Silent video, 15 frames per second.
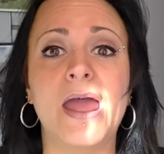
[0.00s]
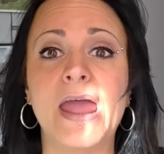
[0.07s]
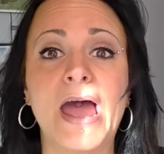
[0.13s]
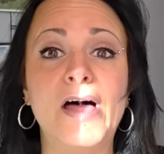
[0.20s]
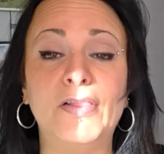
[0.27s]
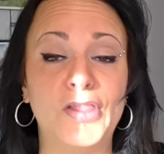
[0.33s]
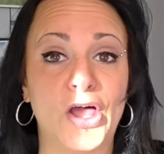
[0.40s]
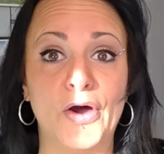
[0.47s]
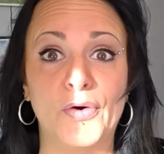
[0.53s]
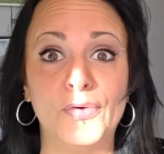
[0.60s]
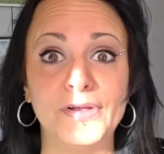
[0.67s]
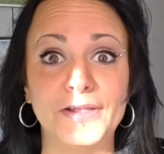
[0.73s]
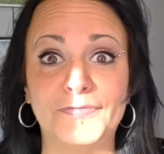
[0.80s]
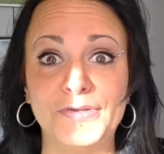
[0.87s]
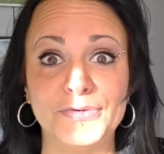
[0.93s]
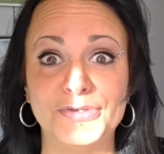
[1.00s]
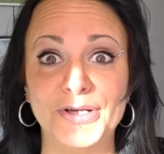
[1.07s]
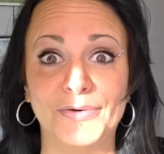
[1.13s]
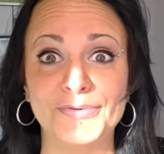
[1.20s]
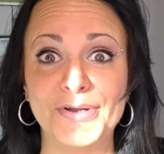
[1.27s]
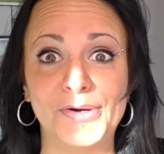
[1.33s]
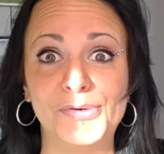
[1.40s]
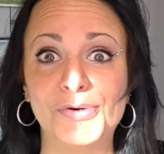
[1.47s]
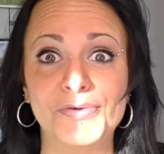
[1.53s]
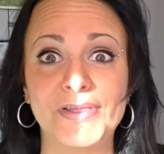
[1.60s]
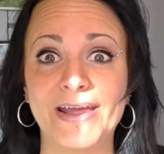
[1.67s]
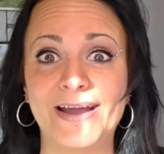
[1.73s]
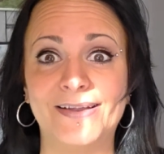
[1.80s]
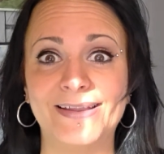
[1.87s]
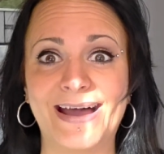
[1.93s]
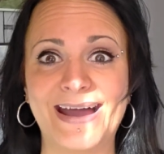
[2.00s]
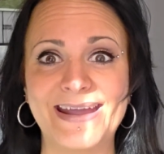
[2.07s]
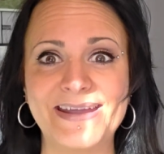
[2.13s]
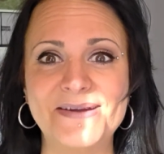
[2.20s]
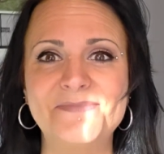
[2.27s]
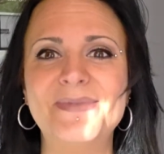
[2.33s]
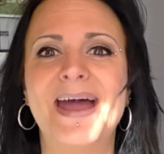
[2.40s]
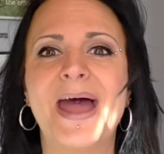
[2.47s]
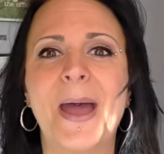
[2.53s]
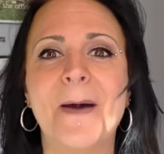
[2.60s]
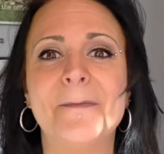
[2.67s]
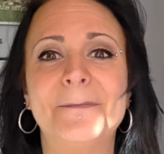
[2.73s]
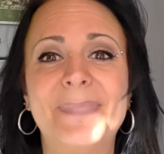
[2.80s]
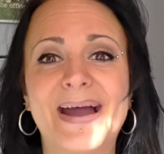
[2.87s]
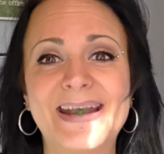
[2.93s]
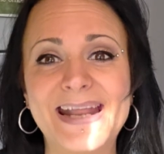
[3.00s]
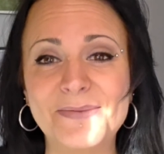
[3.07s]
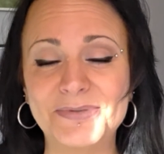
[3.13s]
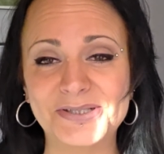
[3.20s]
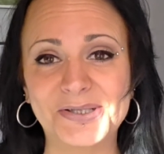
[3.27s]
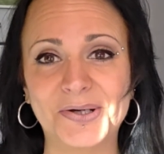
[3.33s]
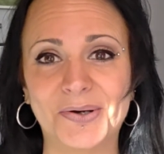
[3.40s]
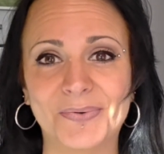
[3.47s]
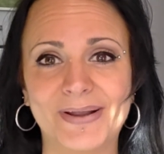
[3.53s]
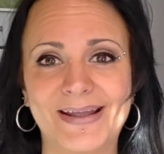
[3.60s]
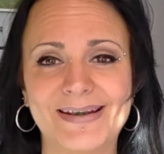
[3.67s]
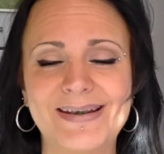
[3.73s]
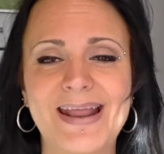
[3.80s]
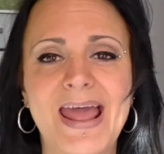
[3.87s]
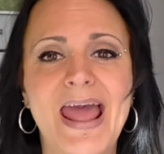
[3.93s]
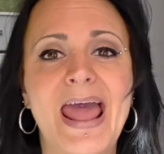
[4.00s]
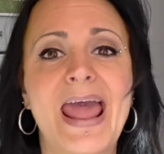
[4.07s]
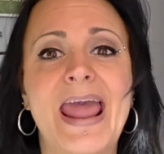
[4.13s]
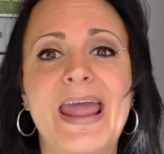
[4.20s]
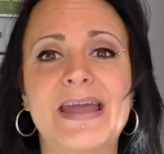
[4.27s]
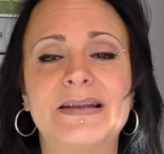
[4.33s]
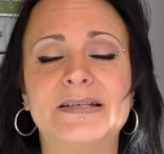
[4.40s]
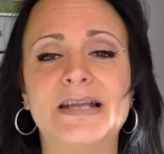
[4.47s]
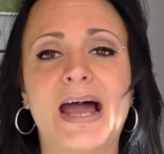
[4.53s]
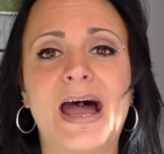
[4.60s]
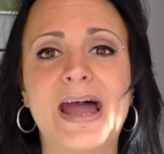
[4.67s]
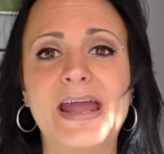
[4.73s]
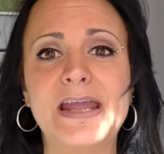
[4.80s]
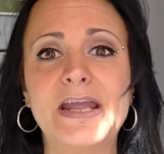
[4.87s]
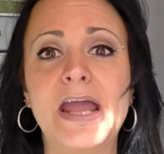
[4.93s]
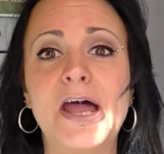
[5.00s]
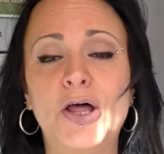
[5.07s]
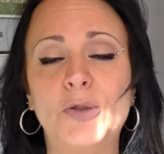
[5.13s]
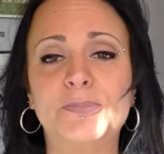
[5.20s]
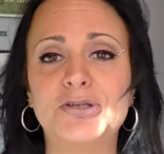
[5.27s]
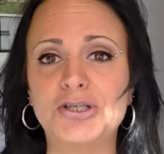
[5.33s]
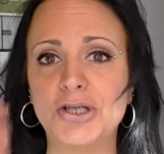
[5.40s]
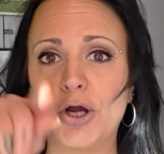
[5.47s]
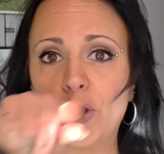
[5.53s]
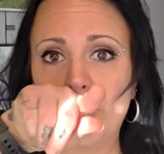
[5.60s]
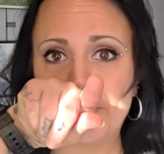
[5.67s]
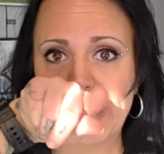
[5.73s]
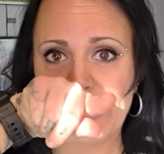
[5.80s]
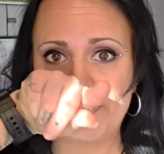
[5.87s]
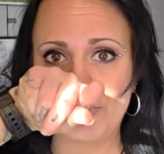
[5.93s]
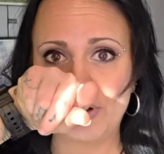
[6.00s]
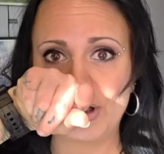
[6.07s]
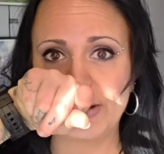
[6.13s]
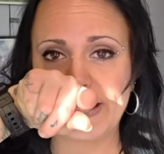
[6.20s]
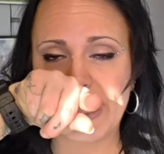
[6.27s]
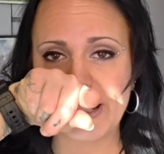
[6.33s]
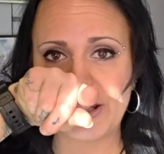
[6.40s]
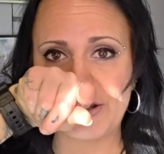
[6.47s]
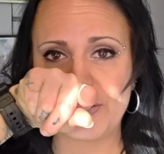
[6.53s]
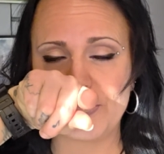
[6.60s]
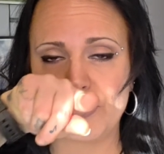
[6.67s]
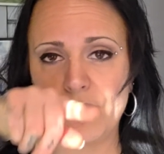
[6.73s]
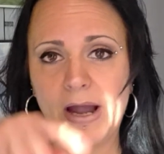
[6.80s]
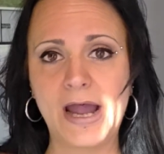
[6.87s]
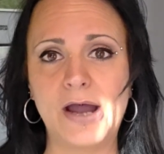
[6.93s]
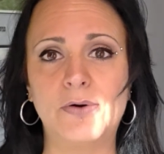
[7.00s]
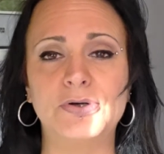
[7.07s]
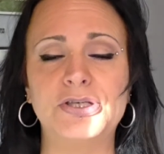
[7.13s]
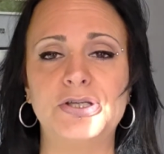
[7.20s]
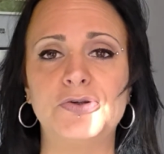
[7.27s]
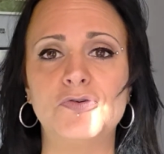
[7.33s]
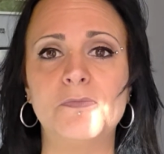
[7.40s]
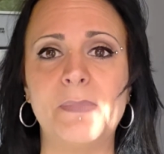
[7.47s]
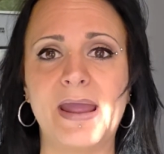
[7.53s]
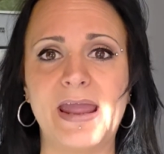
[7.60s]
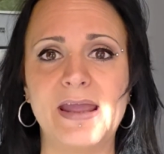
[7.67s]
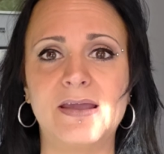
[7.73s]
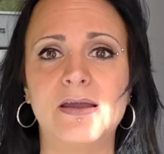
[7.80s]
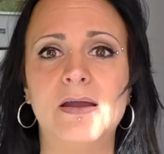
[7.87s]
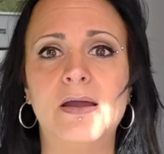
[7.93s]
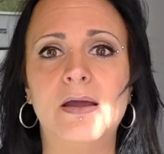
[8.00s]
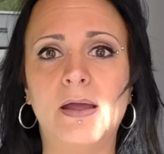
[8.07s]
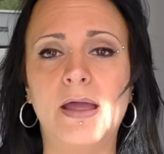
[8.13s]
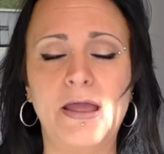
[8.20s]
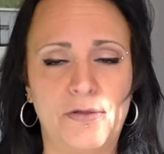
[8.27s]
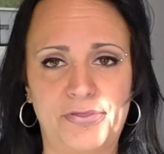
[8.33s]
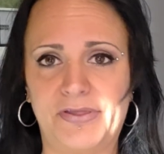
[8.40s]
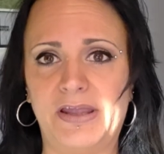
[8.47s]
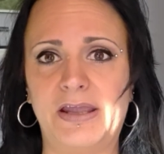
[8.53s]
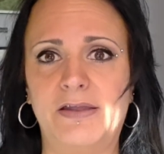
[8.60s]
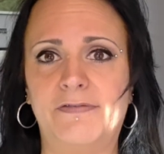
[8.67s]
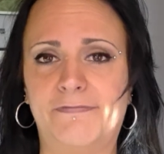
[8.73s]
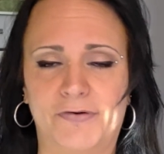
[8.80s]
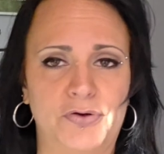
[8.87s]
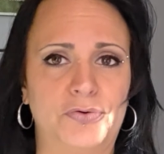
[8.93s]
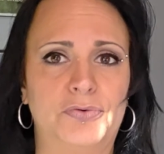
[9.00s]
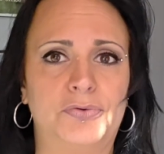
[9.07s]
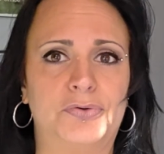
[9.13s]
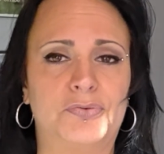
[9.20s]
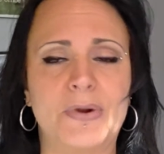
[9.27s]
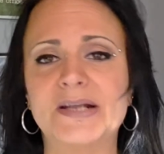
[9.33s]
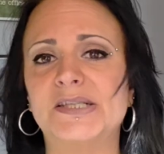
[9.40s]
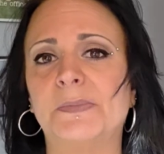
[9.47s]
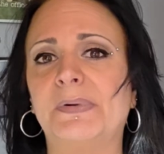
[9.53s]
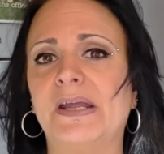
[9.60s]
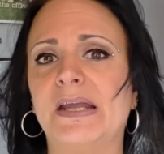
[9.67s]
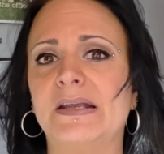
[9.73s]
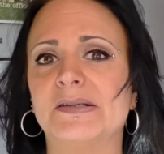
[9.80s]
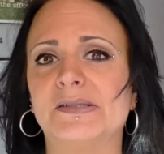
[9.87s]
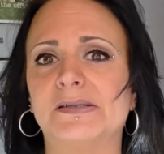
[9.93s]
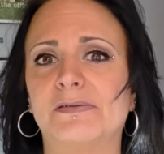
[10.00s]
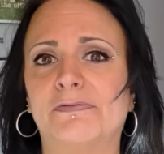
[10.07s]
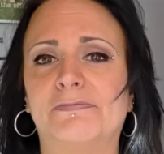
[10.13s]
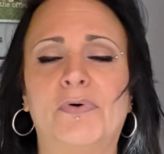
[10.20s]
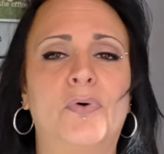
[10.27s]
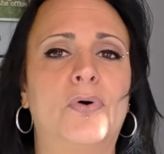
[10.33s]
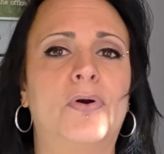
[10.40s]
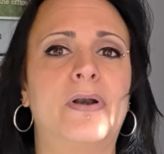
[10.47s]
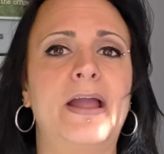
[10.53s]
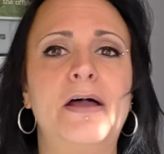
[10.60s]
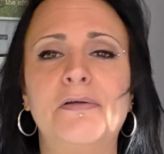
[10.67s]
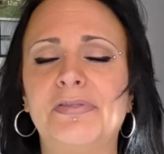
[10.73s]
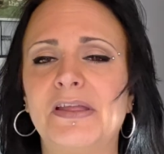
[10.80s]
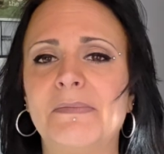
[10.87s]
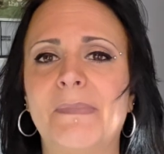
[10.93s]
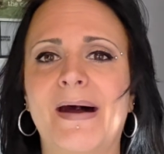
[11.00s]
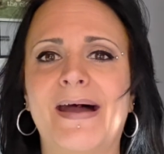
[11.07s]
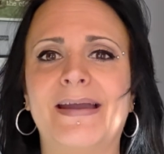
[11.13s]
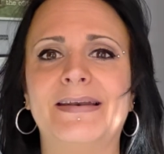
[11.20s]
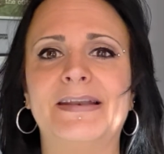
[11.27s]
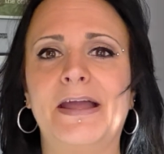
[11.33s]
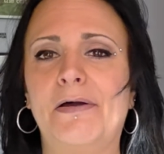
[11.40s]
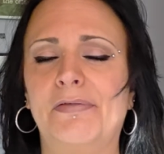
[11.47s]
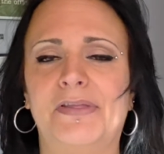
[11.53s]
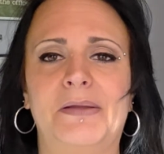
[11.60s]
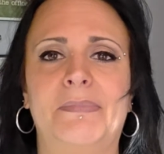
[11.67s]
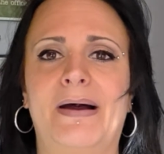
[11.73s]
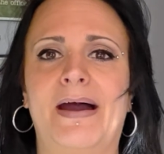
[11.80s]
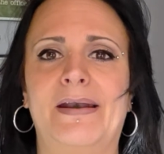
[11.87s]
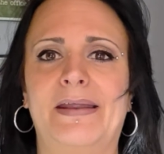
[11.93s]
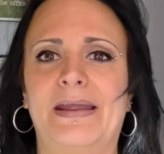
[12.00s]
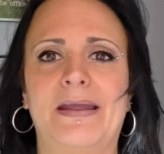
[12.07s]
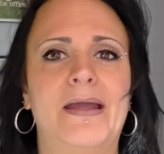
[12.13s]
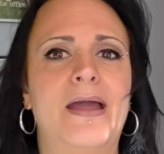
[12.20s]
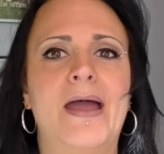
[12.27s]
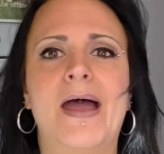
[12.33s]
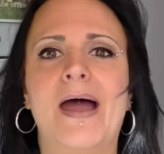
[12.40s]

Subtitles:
Hello, if you don't know who the hell I am, my name is Corinne, and I help show people like you how to make healthy food recipes for healthy mind, healthy body.